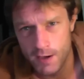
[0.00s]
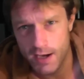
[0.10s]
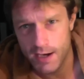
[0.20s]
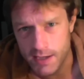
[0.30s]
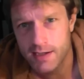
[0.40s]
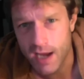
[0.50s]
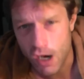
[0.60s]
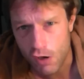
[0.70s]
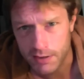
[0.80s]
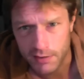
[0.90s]
It is
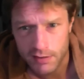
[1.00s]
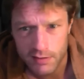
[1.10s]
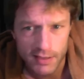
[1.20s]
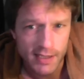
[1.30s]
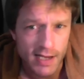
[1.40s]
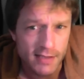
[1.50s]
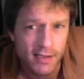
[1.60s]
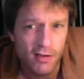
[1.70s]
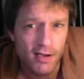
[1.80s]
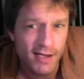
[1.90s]
chaotic. It has
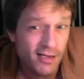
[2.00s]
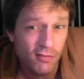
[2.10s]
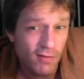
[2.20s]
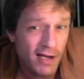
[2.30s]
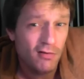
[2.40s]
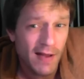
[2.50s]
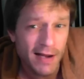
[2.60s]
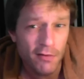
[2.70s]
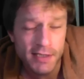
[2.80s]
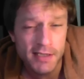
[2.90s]
an
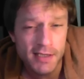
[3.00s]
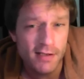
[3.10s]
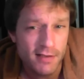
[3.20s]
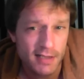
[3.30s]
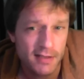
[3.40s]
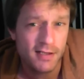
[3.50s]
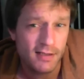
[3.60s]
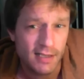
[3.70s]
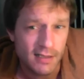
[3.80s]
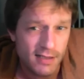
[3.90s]
irregularity
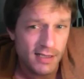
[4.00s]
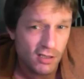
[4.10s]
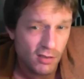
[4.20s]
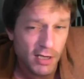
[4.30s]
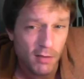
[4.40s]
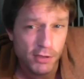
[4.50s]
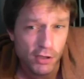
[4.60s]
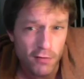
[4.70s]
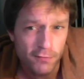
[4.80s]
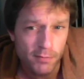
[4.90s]
that needs to be
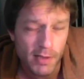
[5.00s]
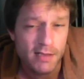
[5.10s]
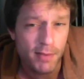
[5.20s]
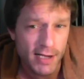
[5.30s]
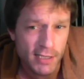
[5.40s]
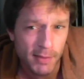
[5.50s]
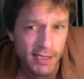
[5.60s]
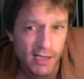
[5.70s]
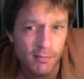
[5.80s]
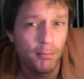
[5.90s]
observed by the
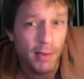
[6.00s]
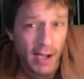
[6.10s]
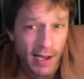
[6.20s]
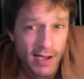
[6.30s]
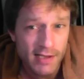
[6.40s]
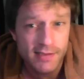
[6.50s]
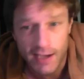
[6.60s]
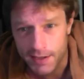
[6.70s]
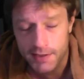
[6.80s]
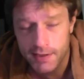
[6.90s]
pacemaker by
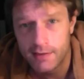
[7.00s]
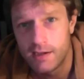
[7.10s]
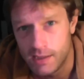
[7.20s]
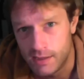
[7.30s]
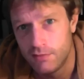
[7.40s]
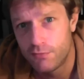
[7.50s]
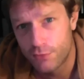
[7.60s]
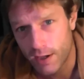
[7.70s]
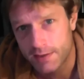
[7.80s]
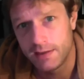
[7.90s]
assigning a
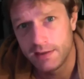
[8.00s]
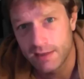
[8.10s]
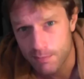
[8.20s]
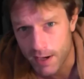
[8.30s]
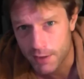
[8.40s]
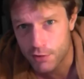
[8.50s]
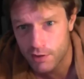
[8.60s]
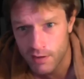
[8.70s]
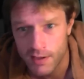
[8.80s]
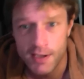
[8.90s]
fractal
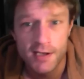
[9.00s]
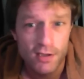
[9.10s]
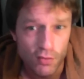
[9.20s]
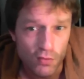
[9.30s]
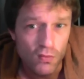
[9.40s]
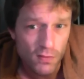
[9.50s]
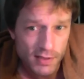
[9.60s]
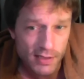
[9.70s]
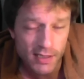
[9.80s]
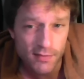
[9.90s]
dimension to
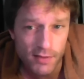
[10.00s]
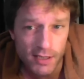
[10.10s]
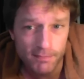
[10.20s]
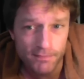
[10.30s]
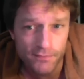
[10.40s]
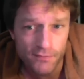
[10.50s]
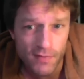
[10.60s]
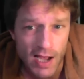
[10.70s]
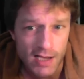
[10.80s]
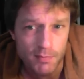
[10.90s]
the
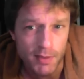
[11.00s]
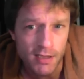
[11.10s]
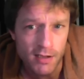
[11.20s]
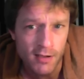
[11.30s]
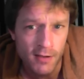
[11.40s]
heartbeat.